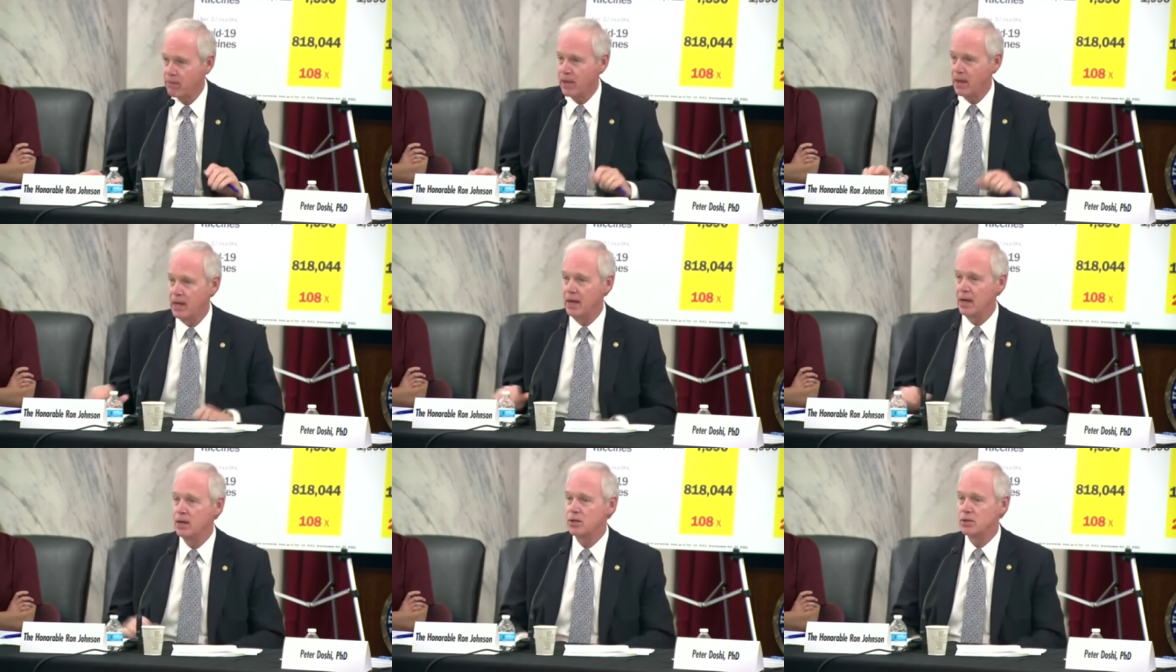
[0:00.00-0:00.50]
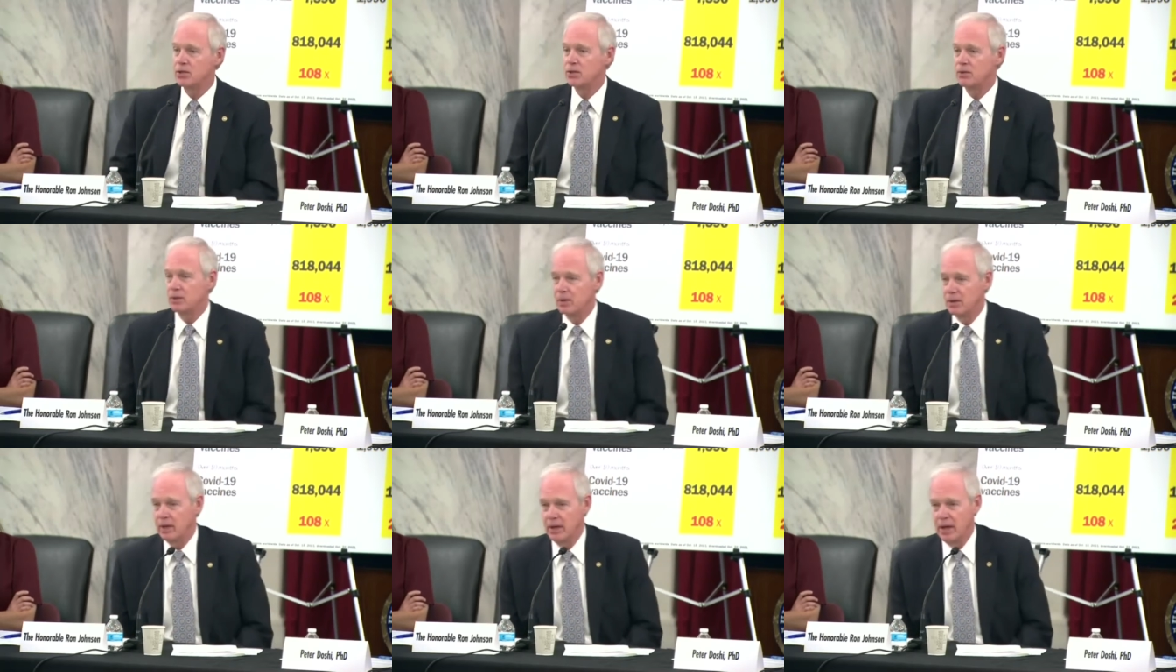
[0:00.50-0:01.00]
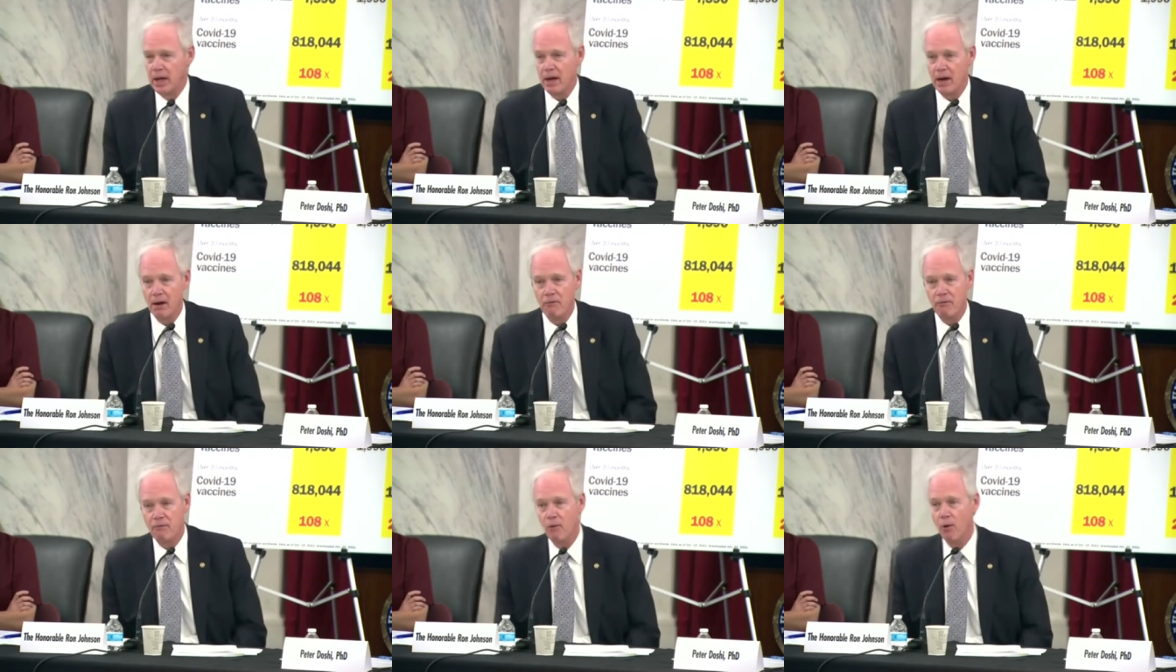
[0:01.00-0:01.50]
It is, again,
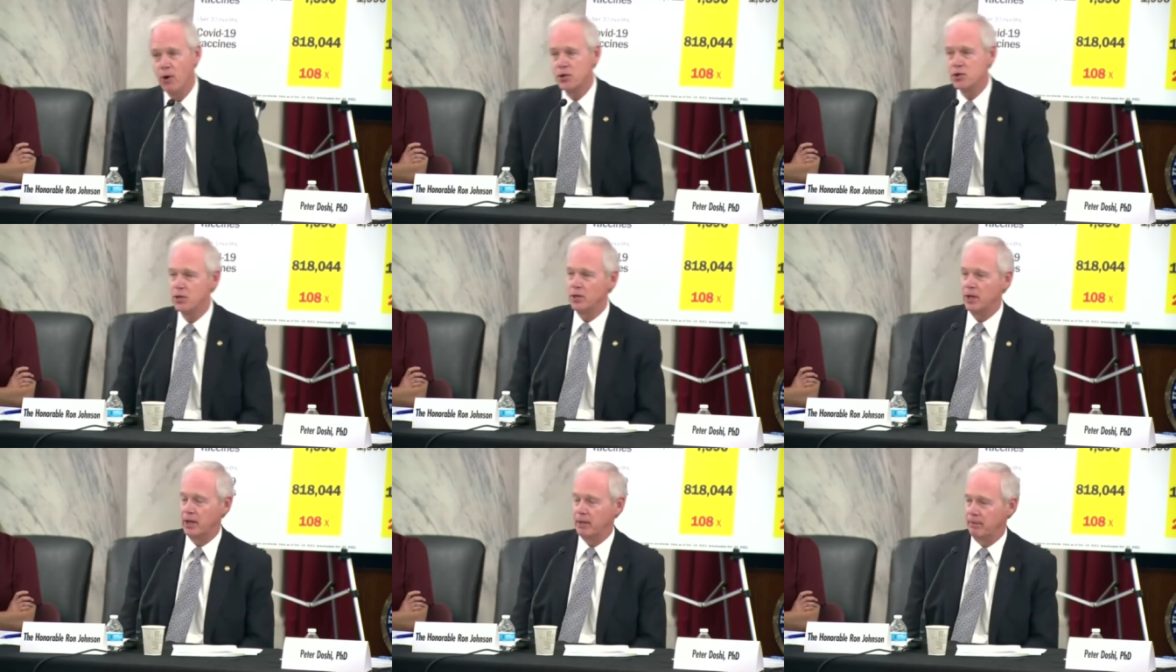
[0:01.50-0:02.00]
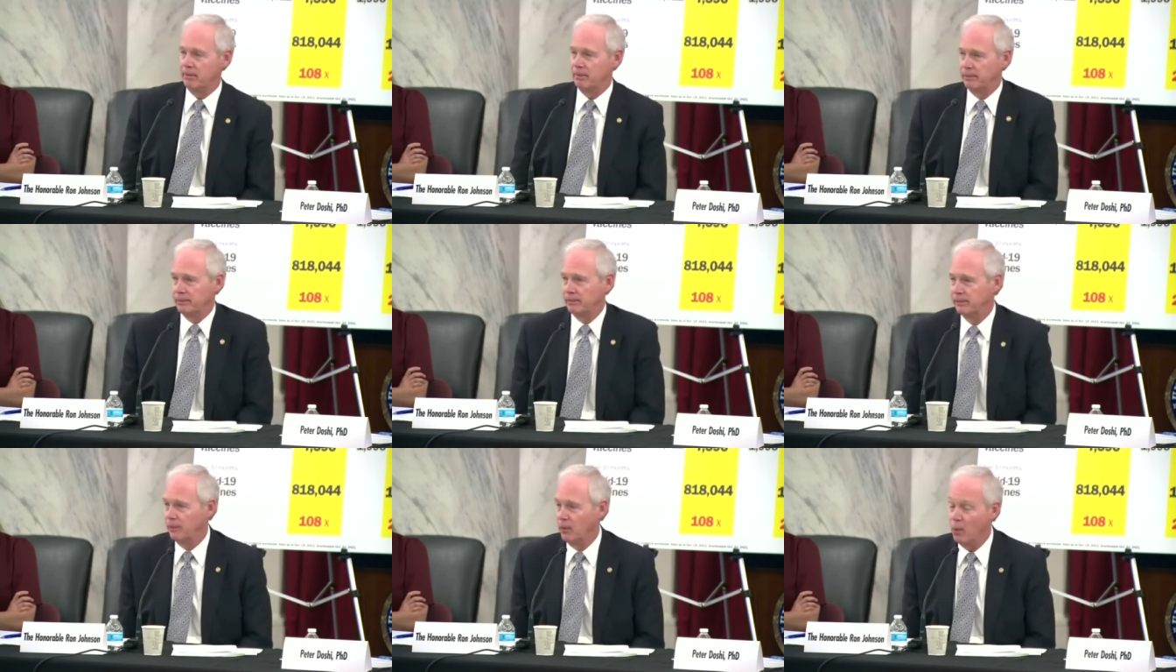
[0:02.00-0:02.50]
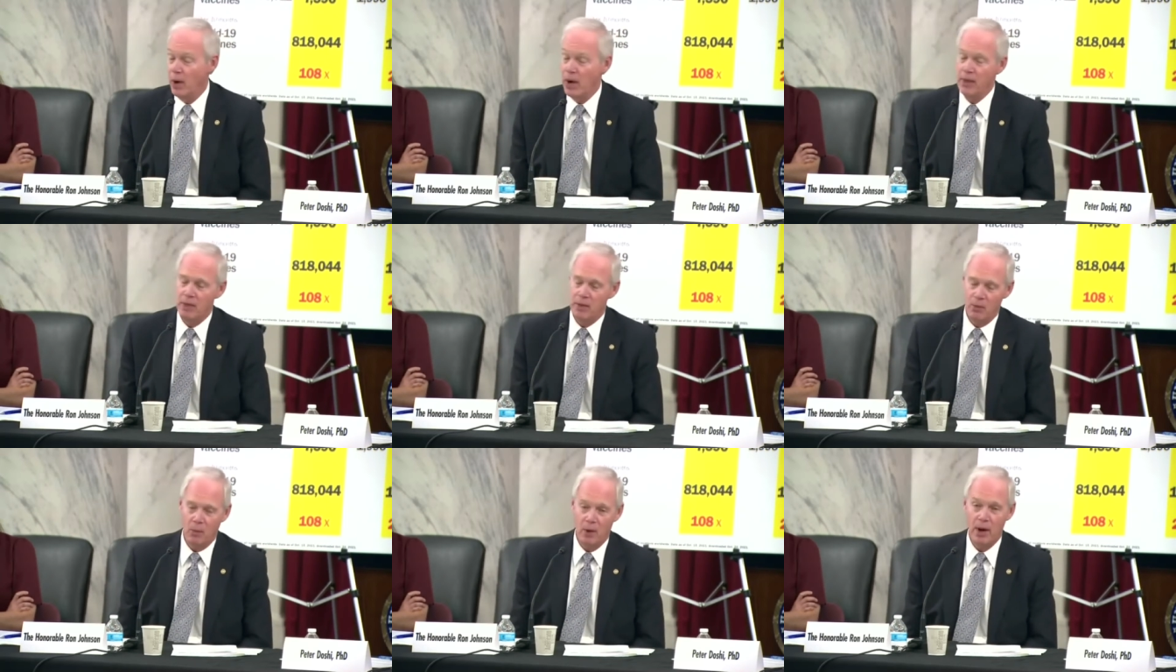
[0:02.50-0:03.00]
unfortunate,
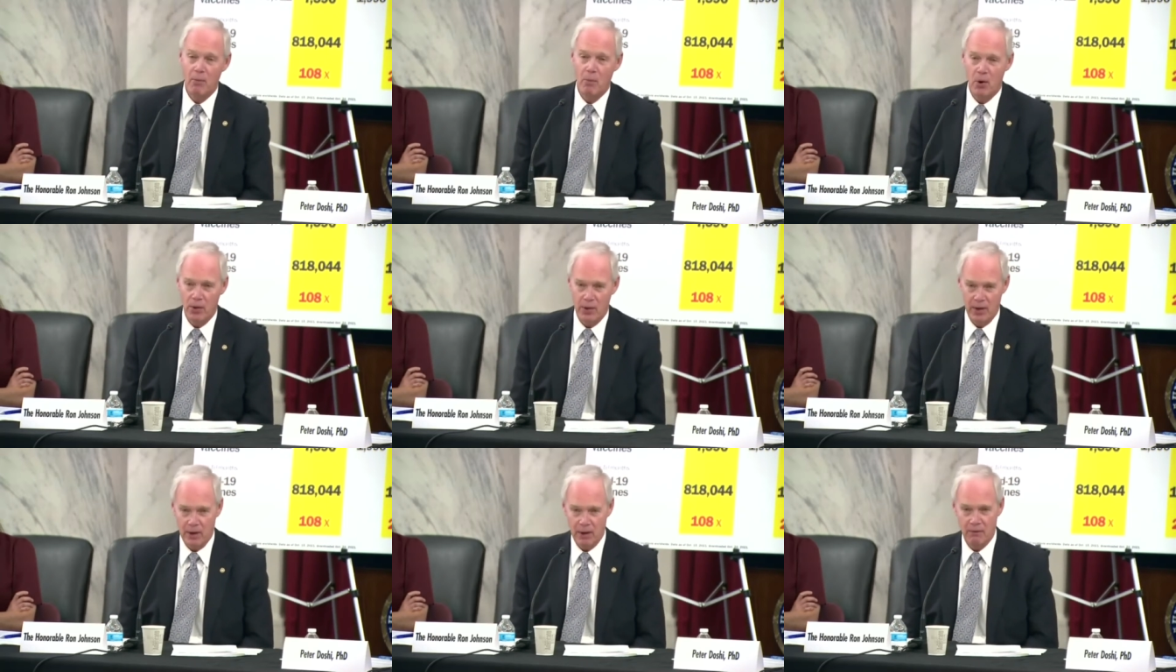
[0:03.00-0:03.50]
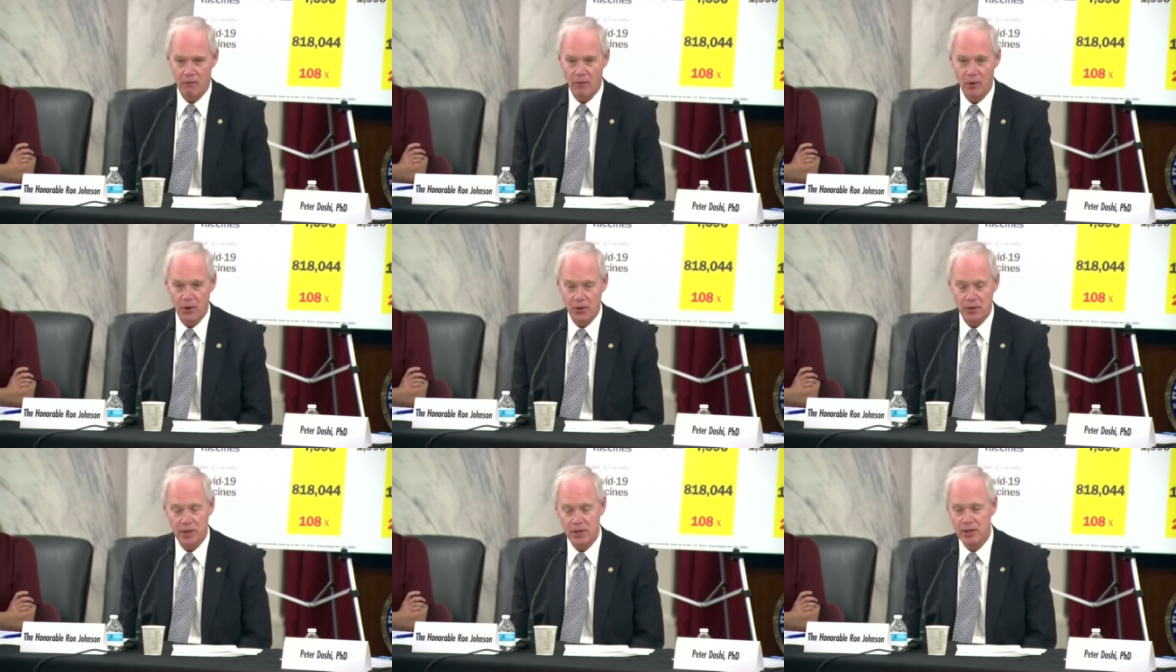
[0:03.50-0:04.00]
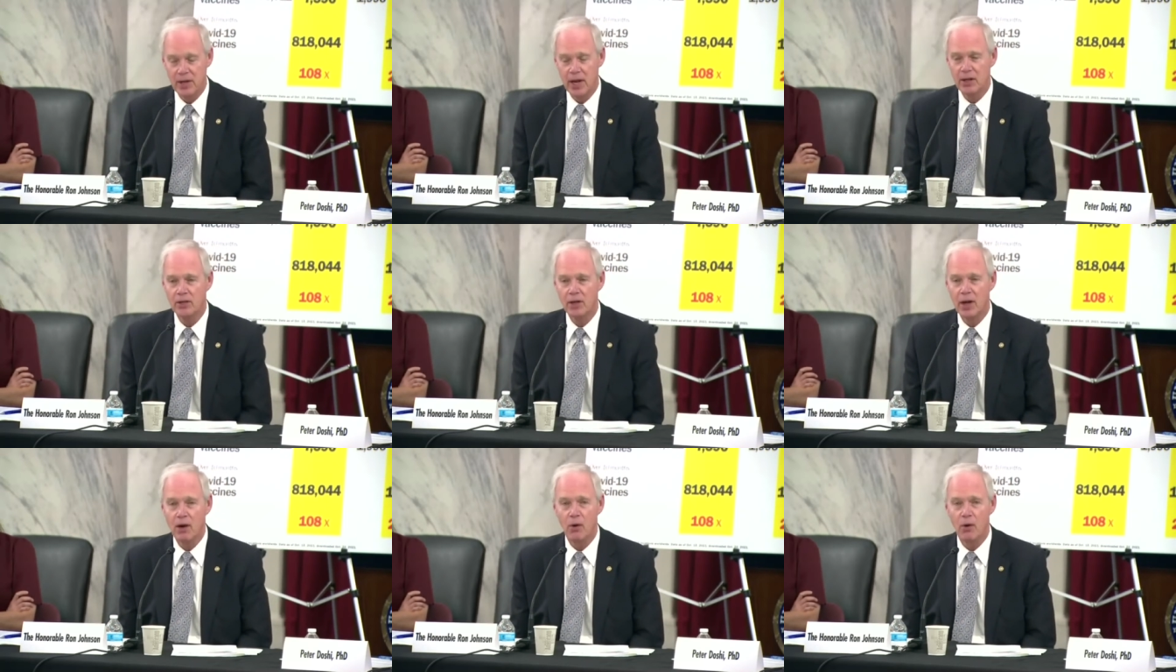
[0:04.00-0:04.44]
way more than unfortunate. It's actually